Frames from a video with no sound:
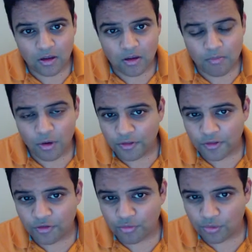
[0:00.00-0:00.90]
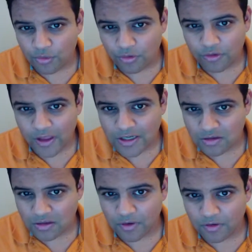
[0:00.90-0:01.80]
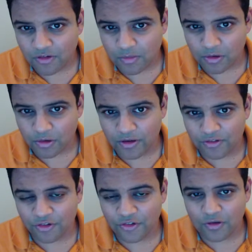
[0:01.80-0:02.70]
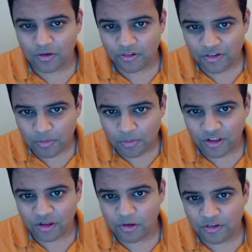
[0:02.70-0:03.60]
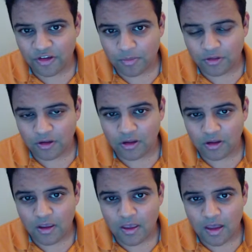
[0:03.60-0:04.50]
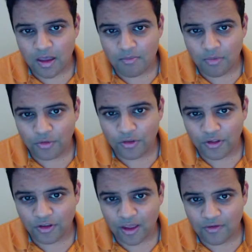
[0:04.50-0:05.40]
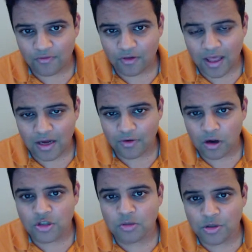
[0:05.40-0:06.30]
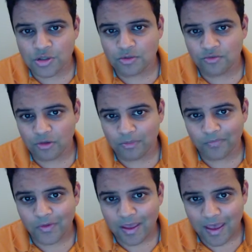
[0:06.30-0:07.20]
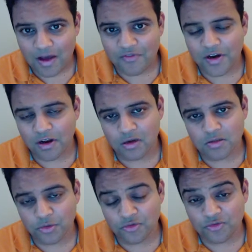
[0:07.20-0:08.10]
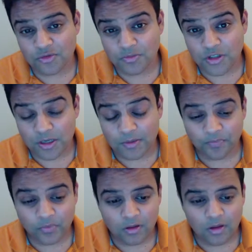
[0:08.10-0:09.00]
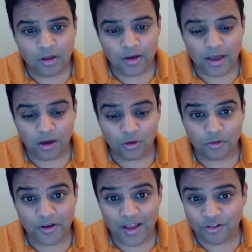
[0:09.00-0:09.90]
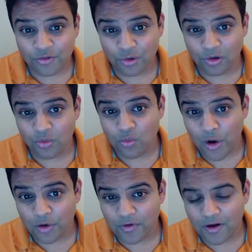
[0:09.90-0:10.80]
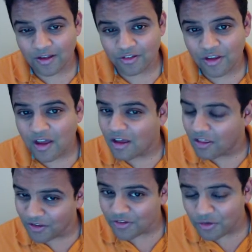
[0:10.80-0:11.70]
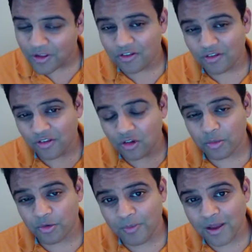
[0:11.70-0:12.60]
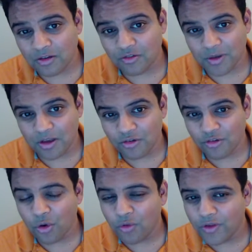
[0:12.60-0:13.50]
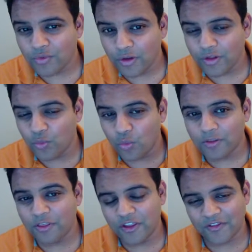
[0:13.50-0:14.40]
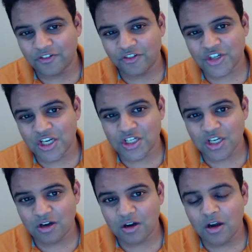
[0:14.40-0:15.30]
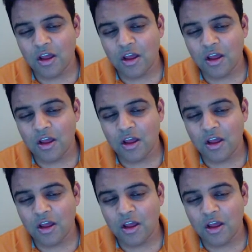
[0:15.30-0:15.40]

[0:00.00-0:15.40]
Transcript: both of these rules, they actually look very similar. It's just something plus something. And both of these have kind of a contribution from f and a contribution from g. Now, the next rule, 1 over x, this only has a single perspective because there's only really one thing that's changing here.